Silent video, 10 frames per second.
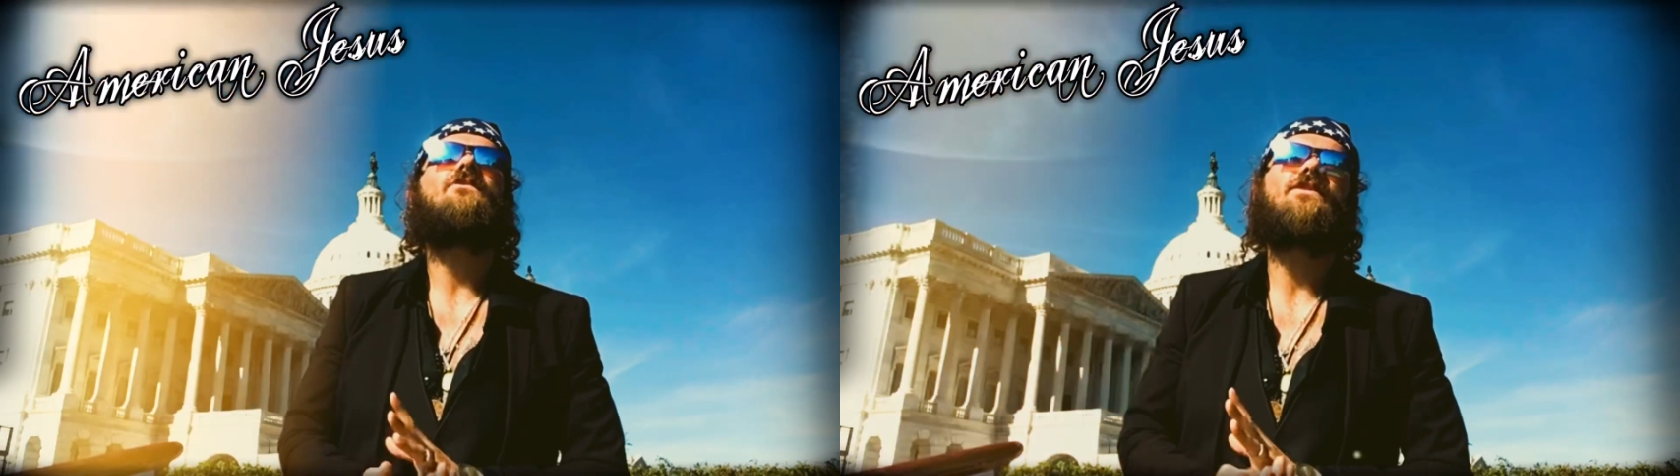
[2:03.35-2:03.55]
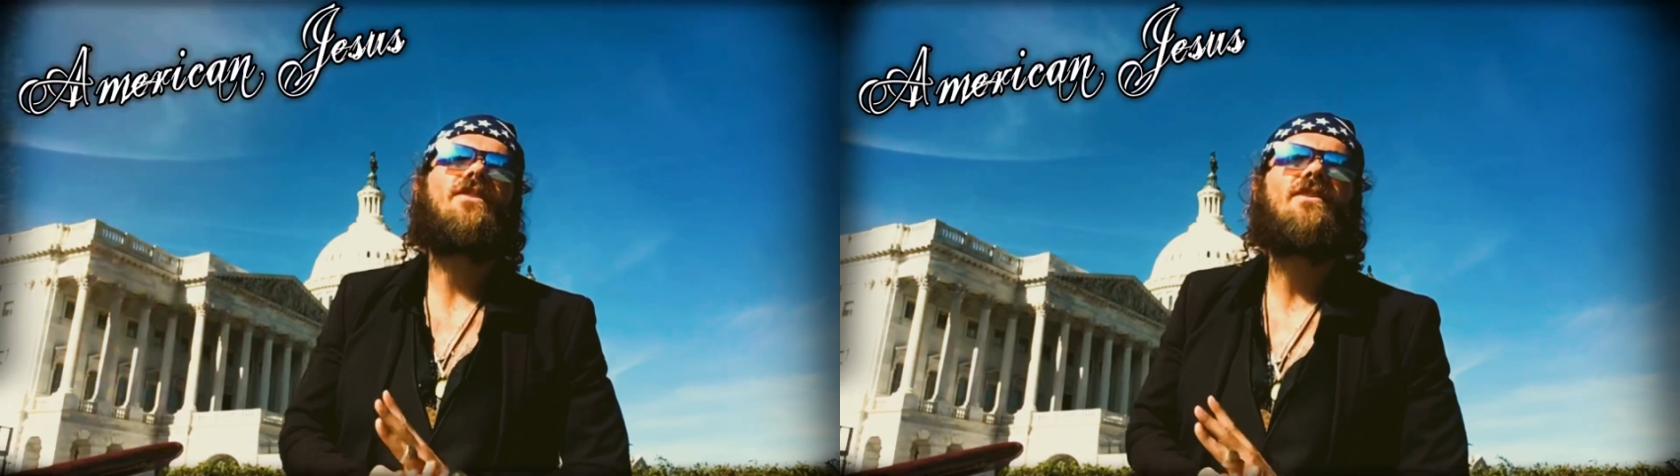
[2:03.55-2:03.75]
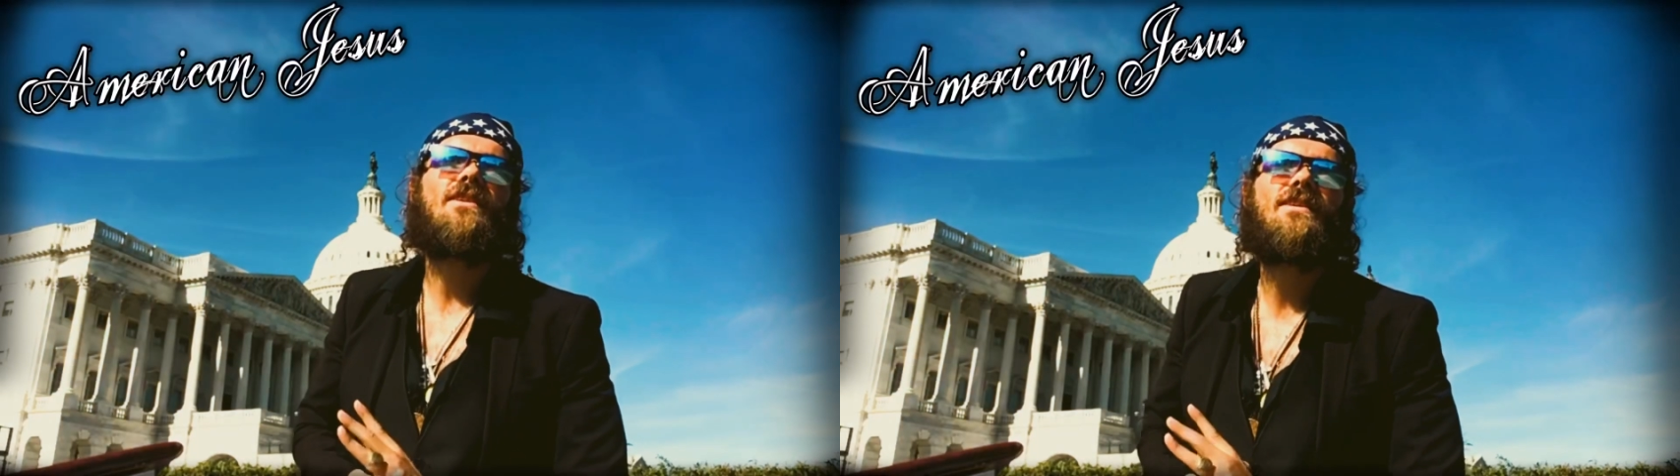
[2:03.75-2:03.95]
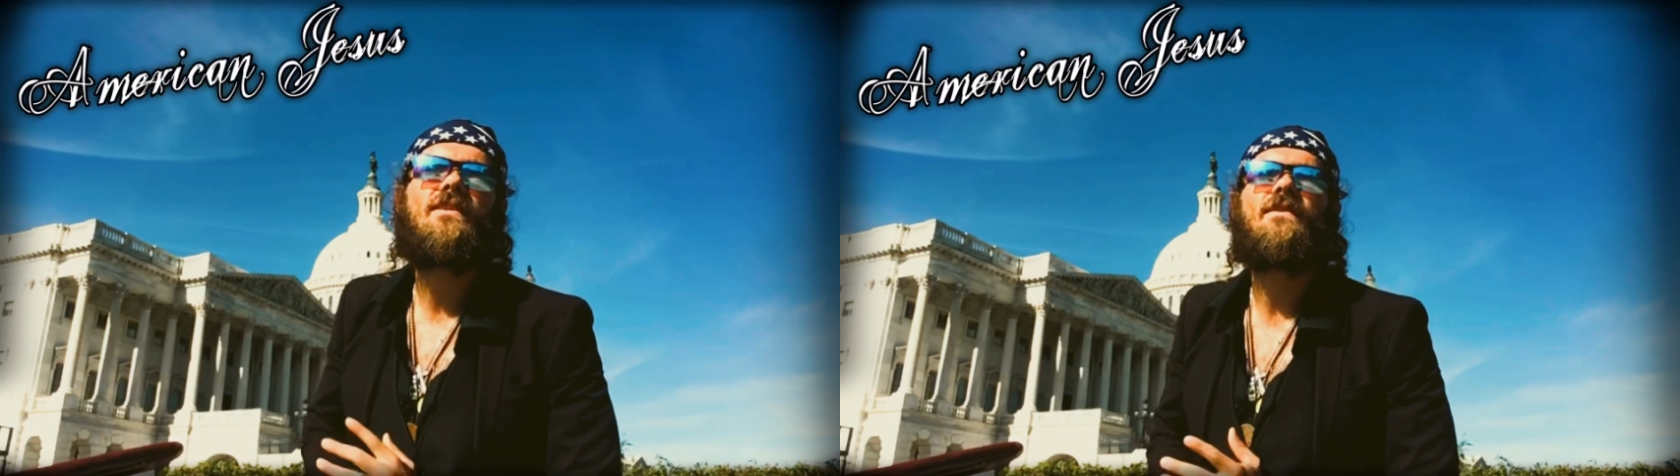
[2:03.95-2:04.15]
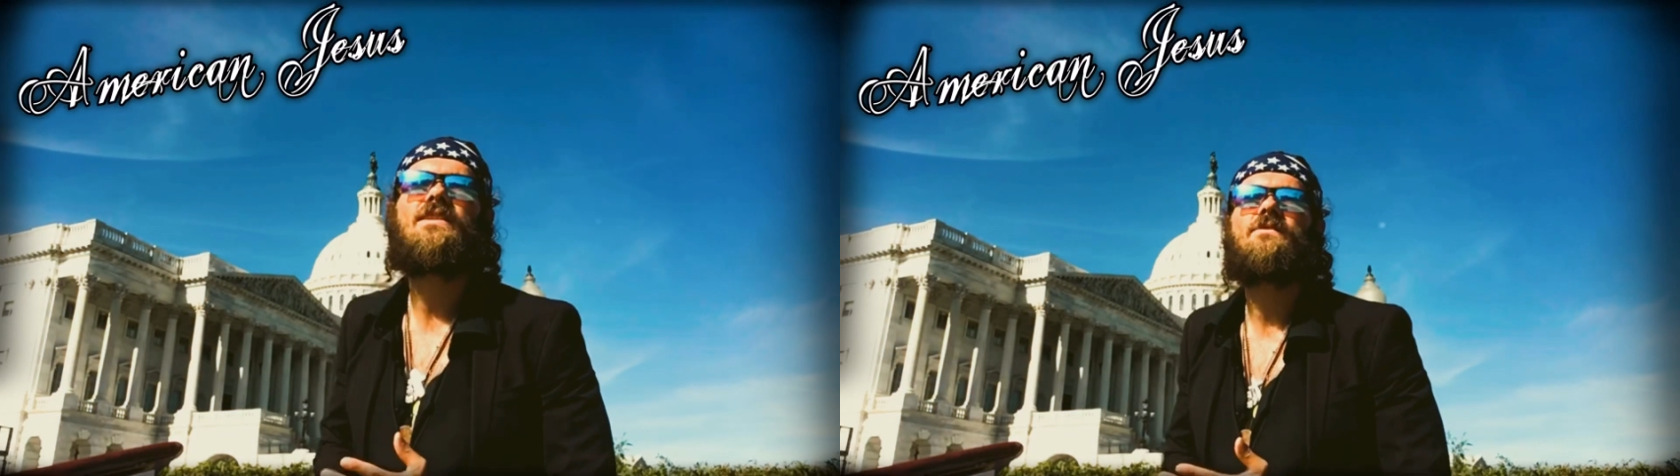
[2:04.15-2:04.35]
eternity.
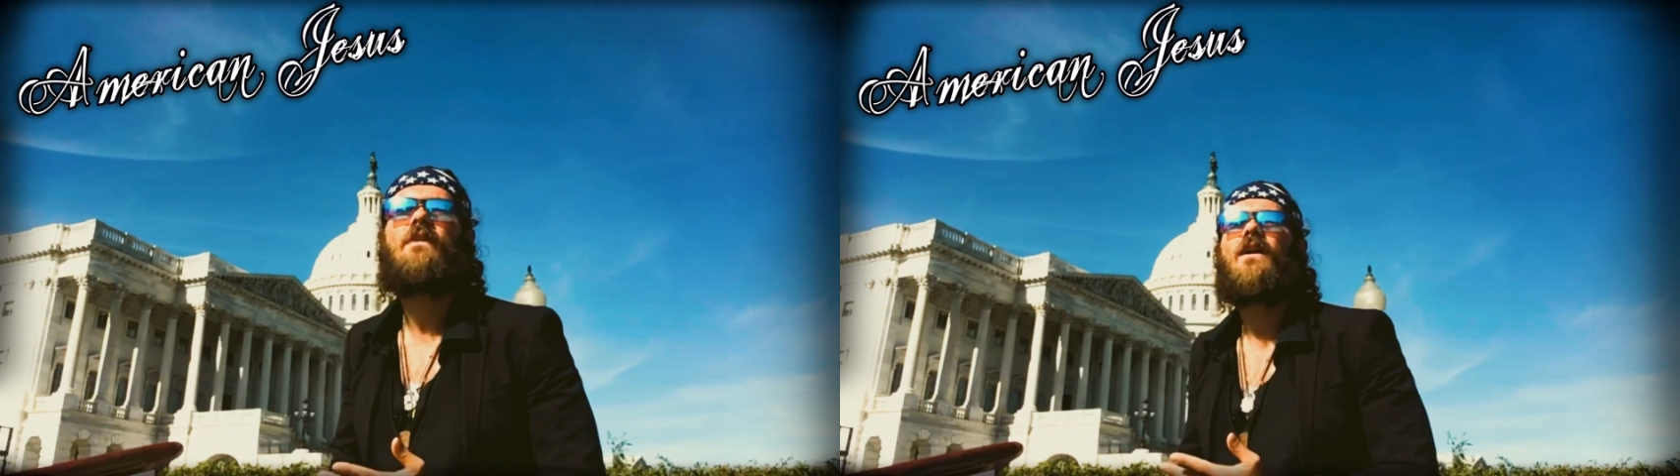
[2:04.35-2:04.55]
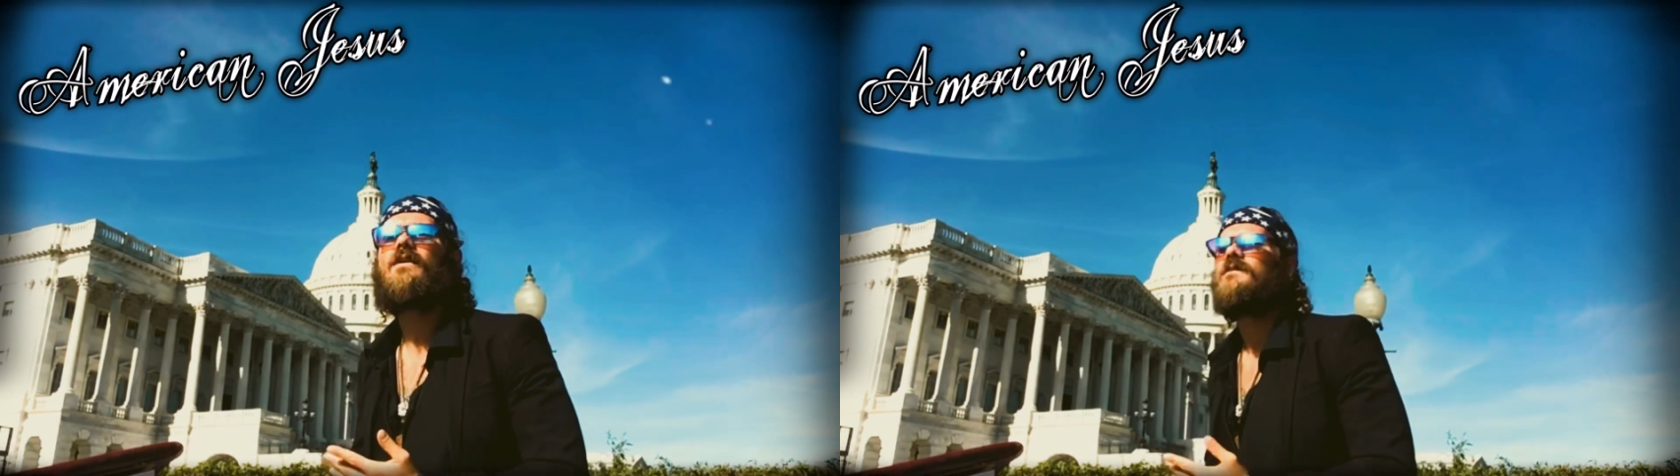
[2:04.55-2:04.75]
And this is part of the